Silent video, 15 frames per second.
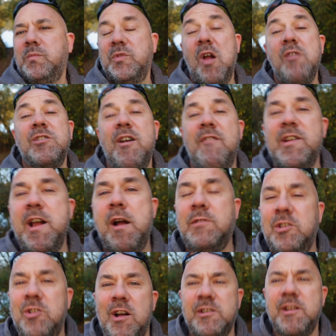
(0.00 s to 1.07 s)
It's something
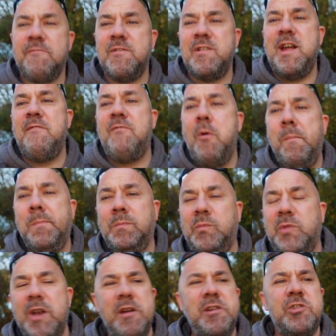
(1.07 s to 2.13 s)
else, it's like different level.
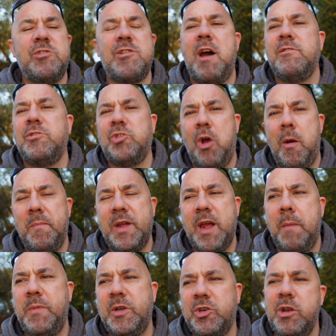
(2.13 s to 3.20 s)
You know, you just go to the shop and
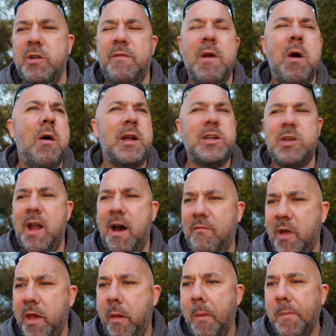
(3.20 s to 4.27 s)
get a biscuit and you think, oh, it's
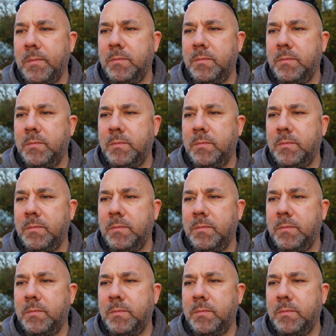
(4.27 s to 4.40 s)
lovely.